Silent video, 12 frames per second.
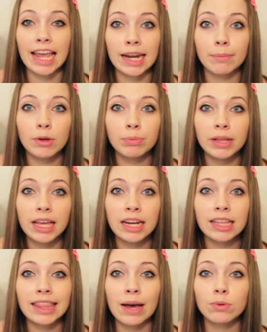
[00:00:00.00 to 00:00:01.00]
Animal
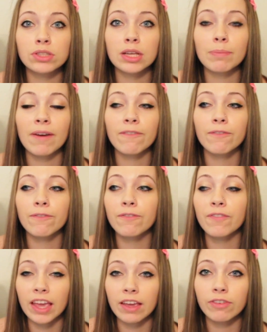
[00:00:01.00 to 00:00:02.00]
Planet. That was like my
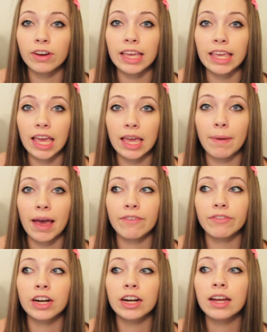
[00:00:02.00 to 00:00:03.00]
favorite game
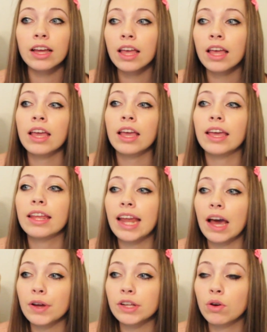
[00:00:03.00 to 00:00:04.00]
ever. And
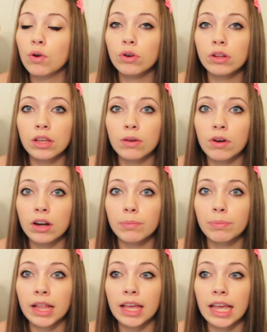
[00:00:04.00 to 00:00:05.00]
now I totally want
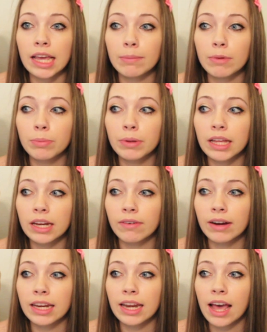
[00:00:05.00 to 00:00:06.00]
to play Animal Planet
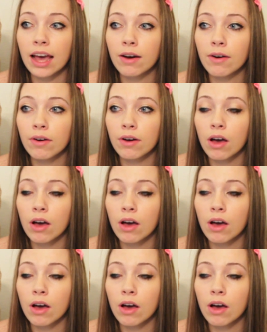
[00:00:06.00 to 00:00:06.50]
right now.